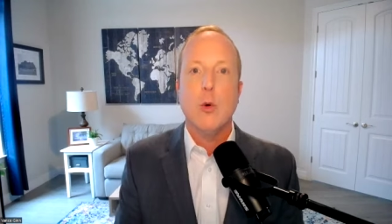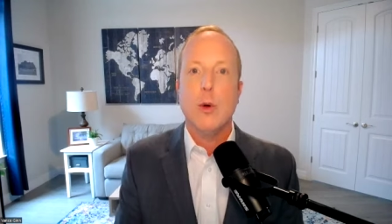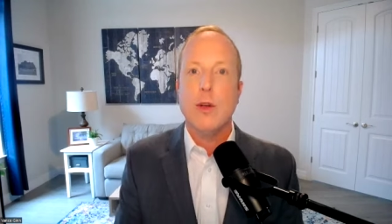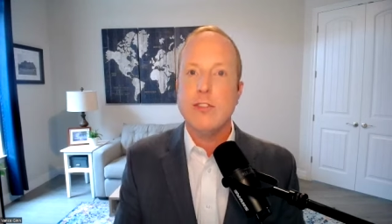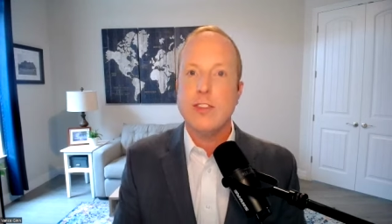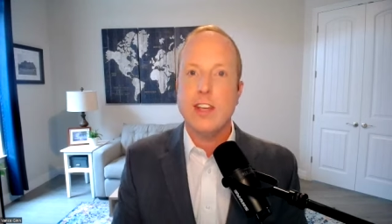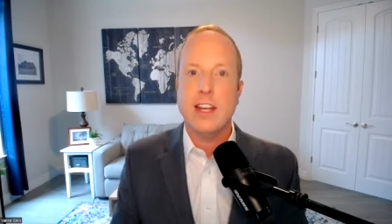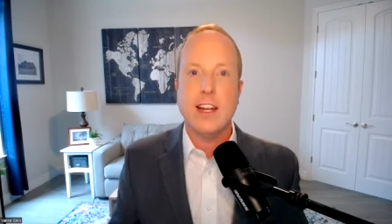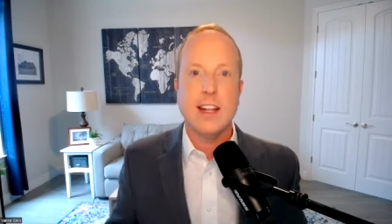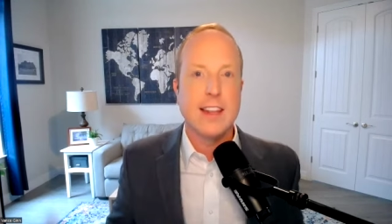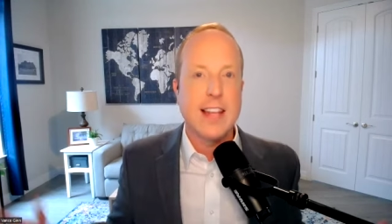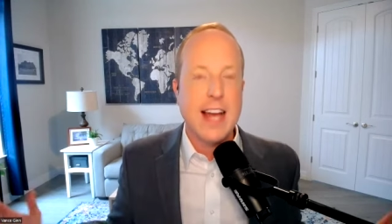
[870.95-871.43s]

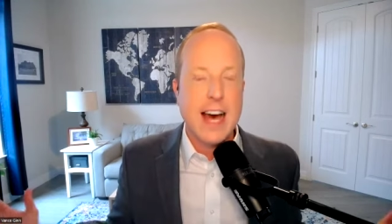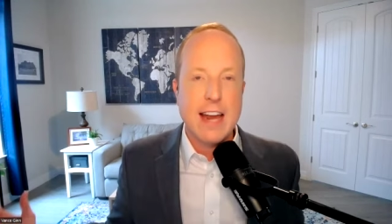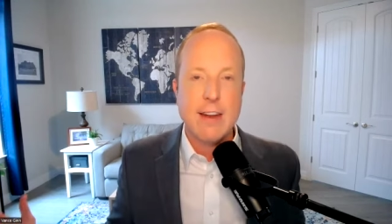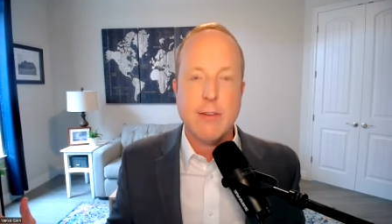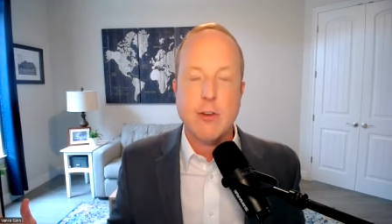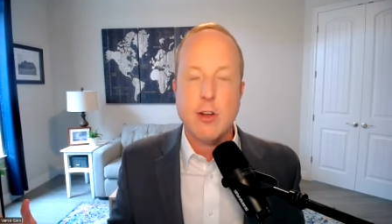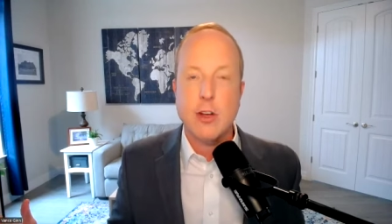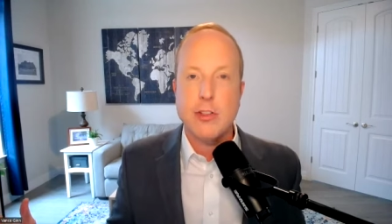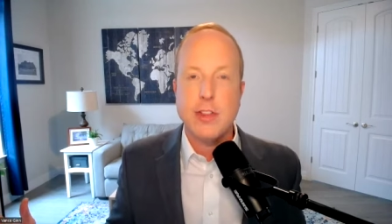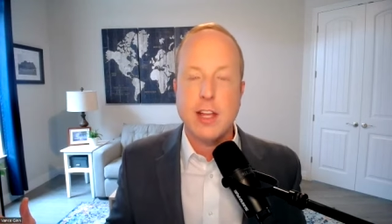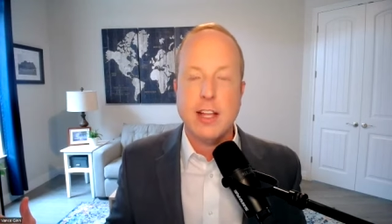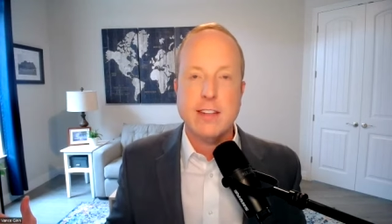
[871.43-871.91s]
We've seen a lot
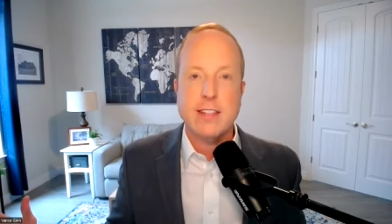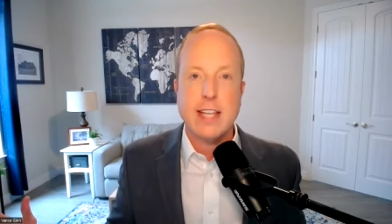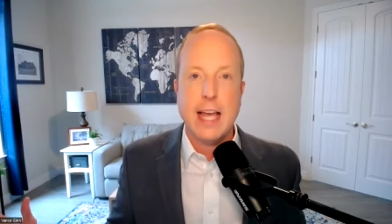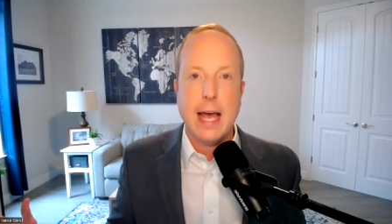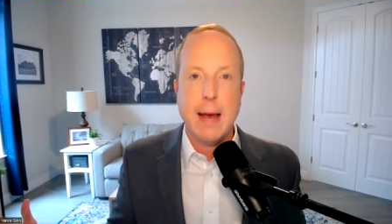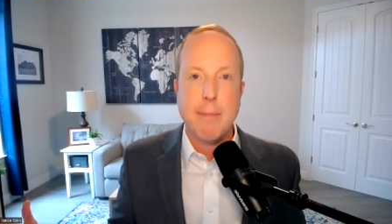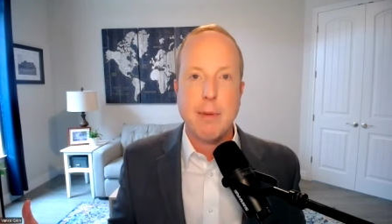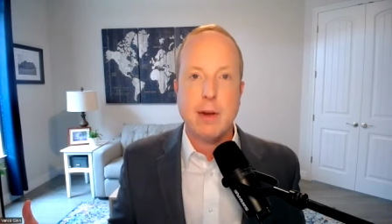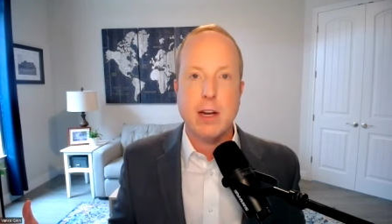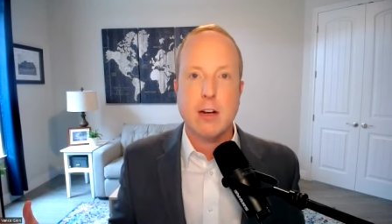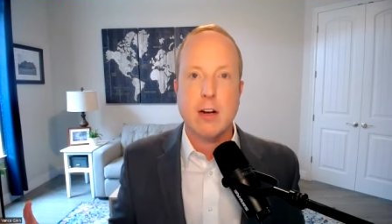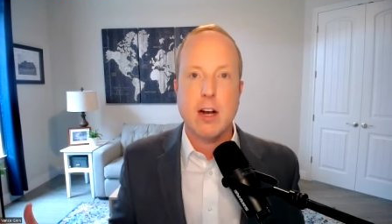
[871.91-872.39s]
of good things
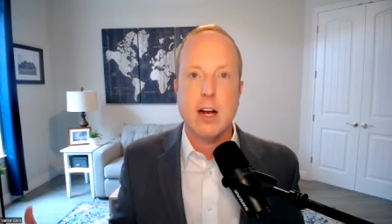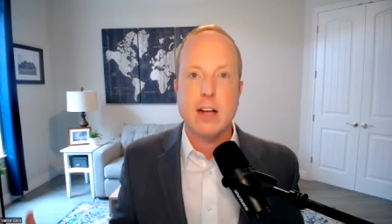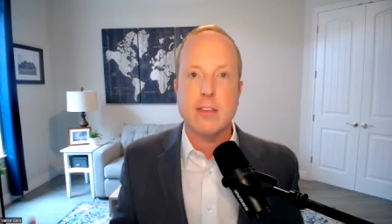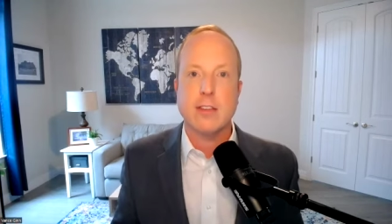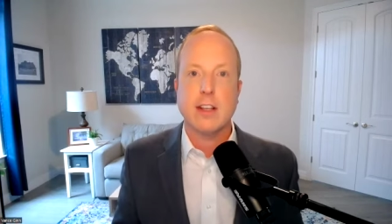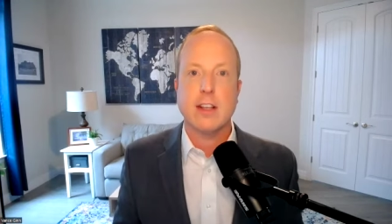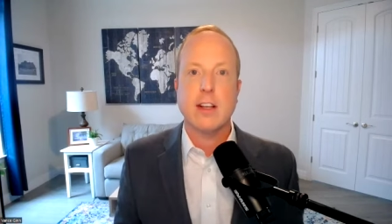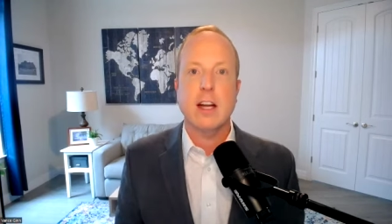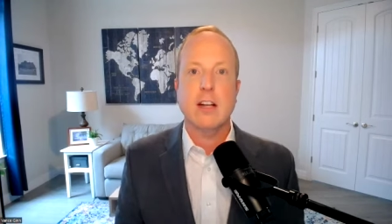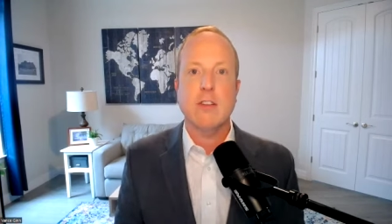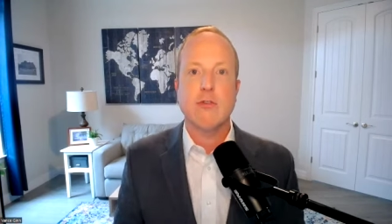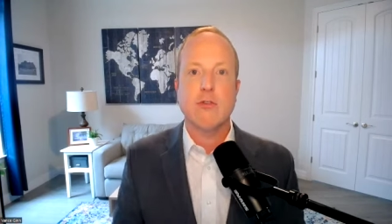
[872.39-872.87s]
happen across
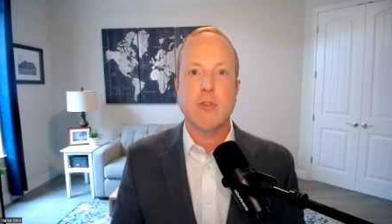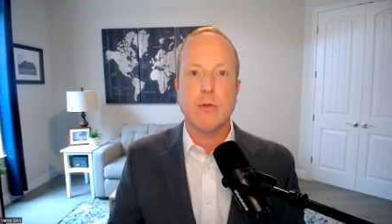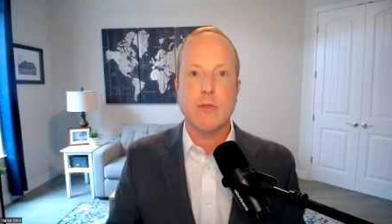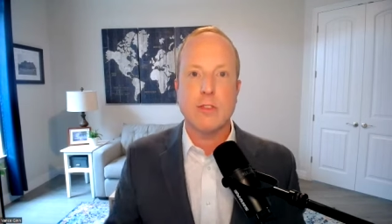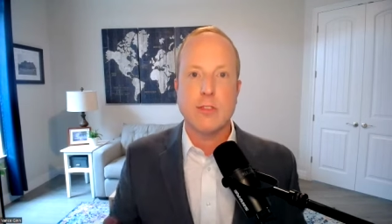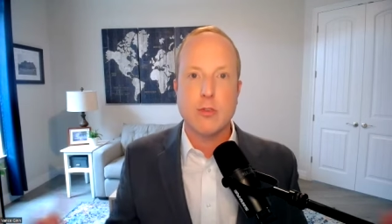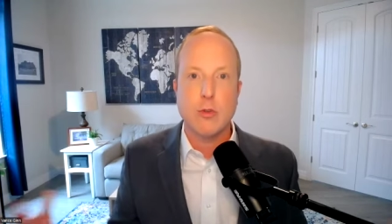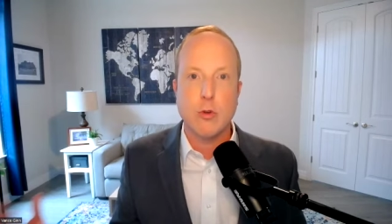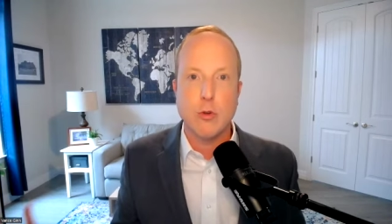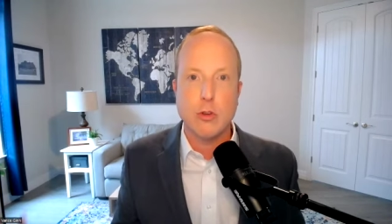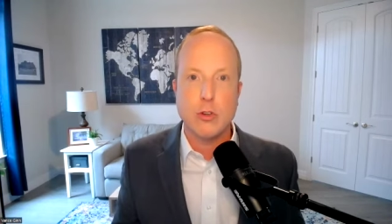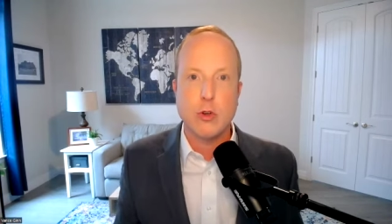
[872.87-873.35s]
the country
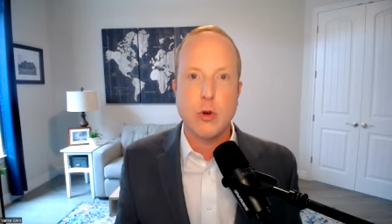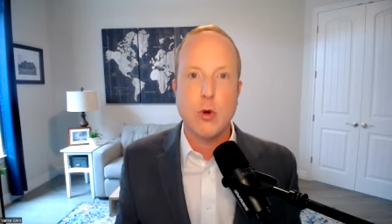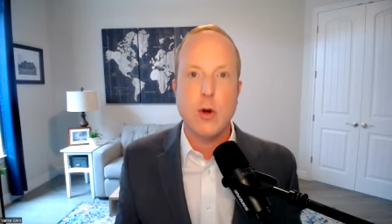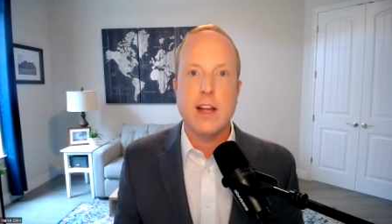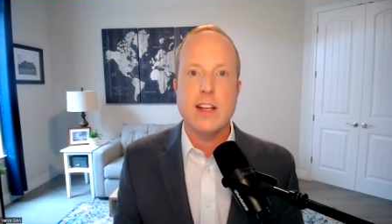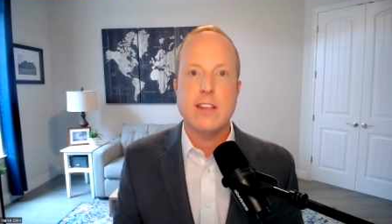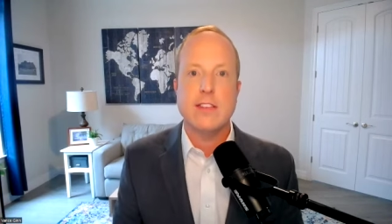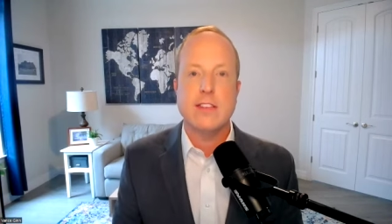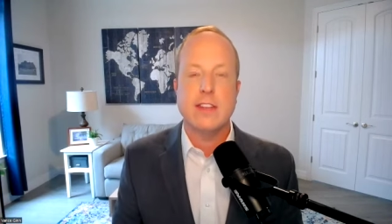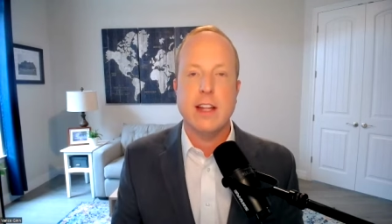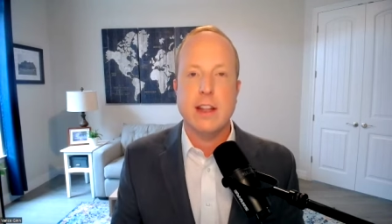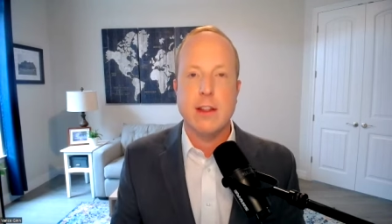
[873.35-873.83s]
with school
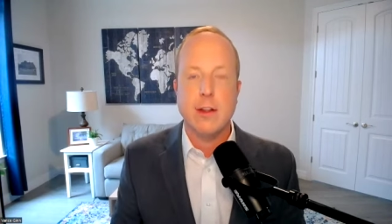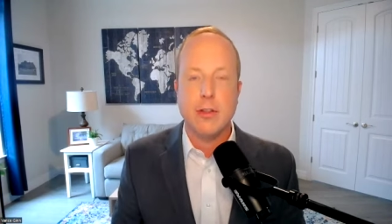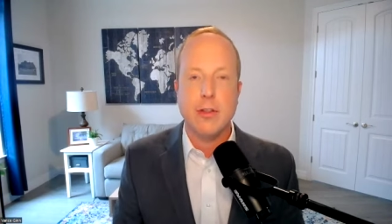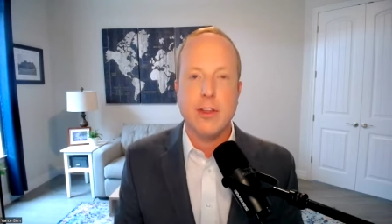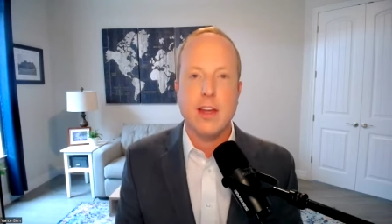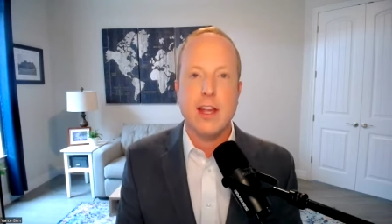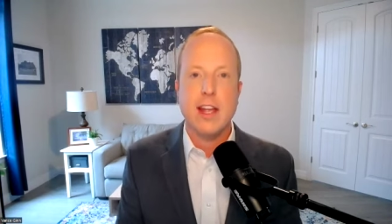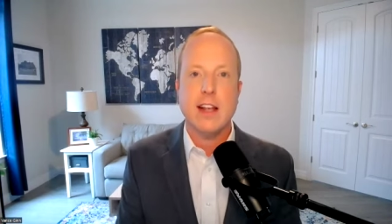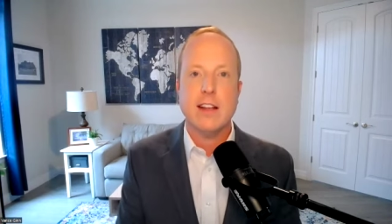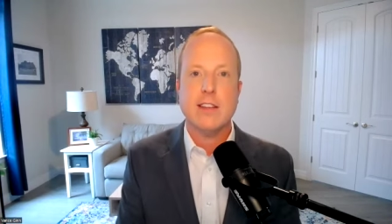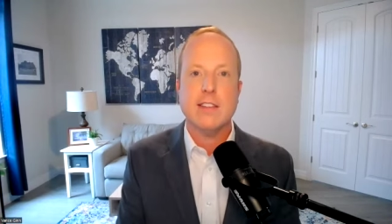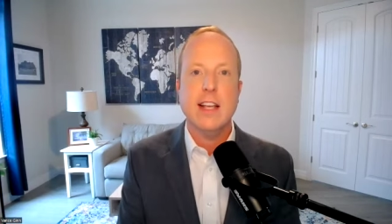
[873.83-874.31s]
choice and other
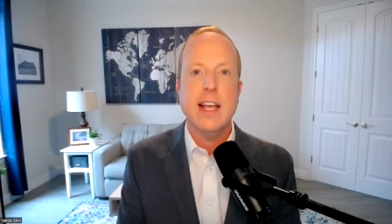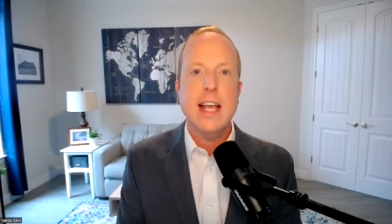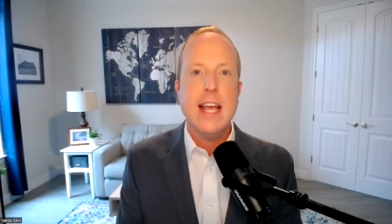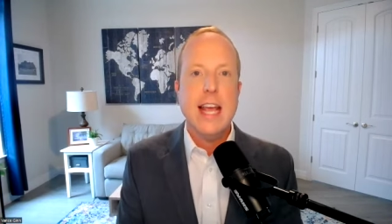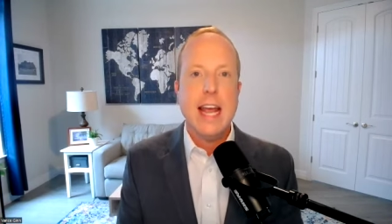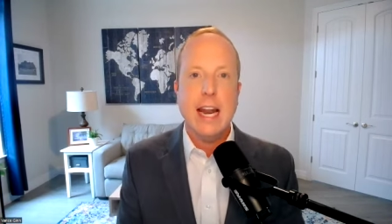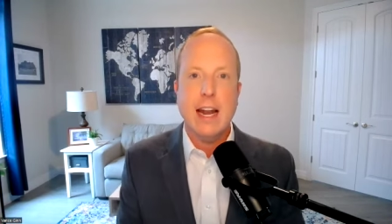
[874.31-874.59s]
things.